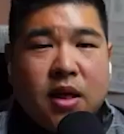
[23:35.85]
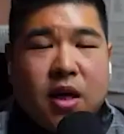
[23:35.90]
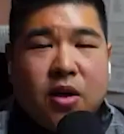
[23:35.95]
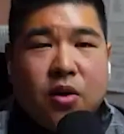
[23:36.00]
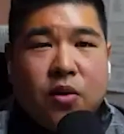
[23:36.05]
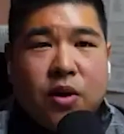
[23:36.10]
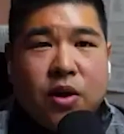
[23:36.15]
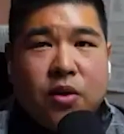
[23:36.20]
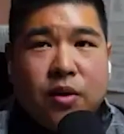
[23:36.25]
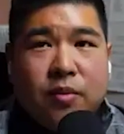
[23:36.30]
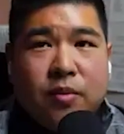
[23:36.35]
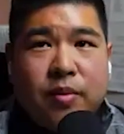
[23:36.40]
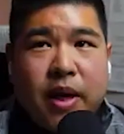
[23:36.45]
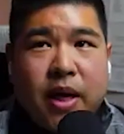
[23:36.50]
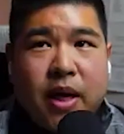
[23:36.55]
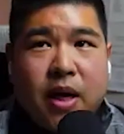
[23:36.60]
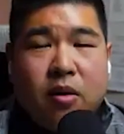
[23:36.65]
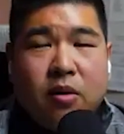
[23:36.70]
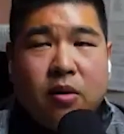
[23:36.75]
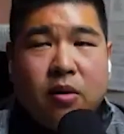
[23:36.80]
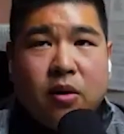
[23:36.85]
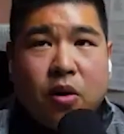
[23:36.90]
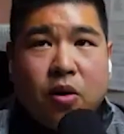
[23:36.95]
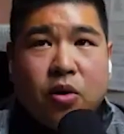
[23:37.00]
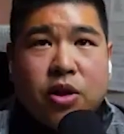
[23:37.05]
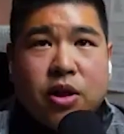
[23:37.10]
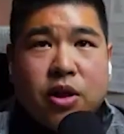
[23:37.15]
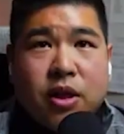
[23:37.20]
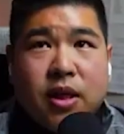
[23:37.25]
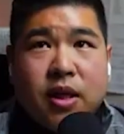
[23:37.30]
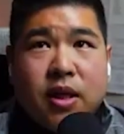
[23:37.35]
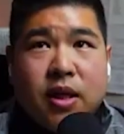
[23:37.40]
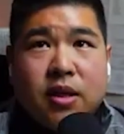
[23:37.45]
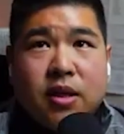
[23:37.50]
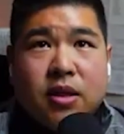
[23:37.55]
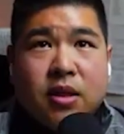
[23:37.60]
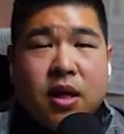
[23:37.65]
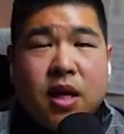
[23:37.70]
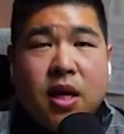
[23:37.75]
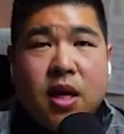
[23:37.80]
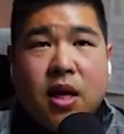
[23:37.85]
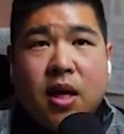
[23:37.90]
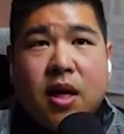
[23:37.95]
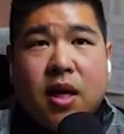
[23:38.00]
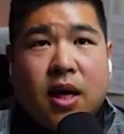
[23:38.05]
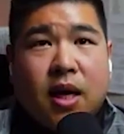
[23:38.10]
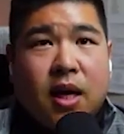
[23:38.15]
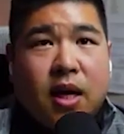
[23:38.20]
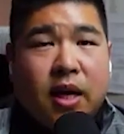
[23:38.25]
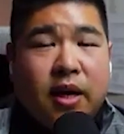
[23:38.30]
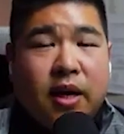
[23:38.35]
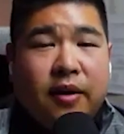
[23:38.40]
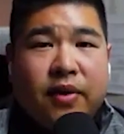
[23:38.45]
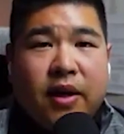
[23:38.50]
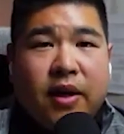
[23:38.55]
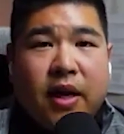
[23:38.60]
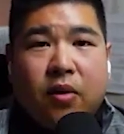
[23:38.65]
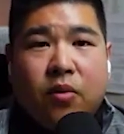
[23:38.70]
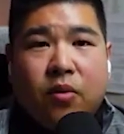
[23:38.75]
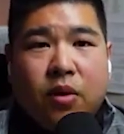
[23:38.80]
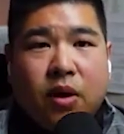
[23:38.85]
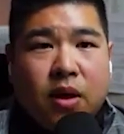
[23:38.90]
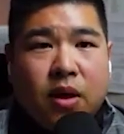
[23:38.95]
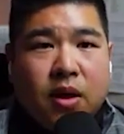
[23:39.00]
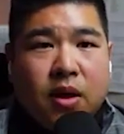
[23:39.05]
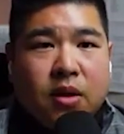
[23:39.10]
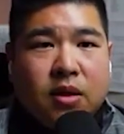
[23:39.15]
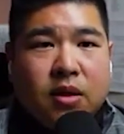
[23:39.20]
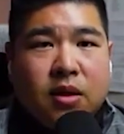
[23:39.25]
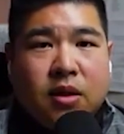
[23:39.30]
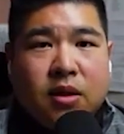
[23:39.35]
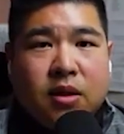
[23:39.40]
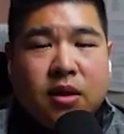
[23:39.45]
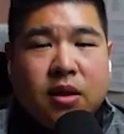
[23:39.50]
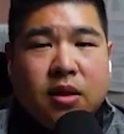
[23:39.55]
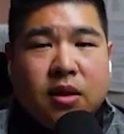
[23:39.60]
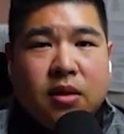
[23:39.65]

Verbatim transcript: not knowing Green Bay how large it is. Uh, if Green that Bay's was three